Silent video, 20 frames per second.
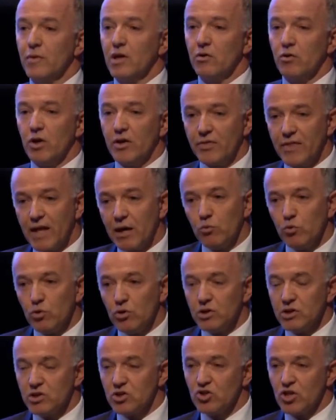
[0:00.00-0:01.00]
Right, that
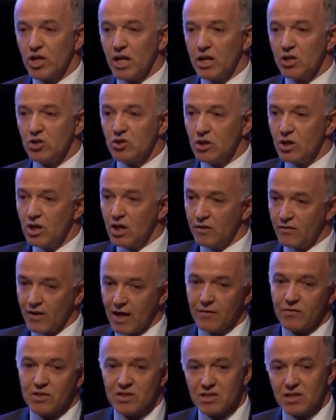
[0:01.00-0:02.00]
world has changed. If you
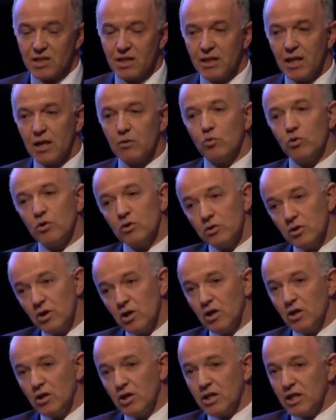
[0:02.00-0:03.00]
haven't seen that world,
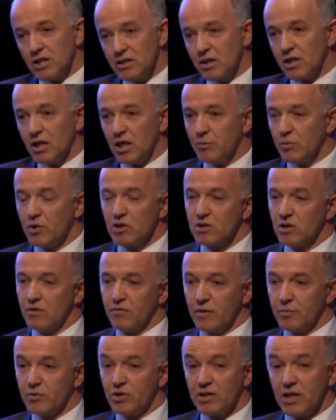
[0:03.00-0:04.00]
you need to keep
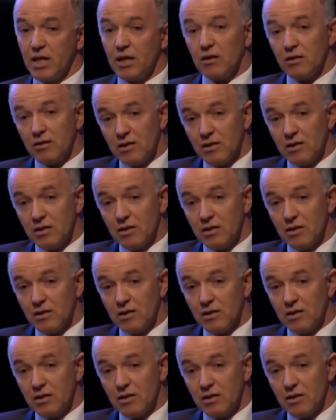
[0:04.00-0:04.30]
yourself up to date.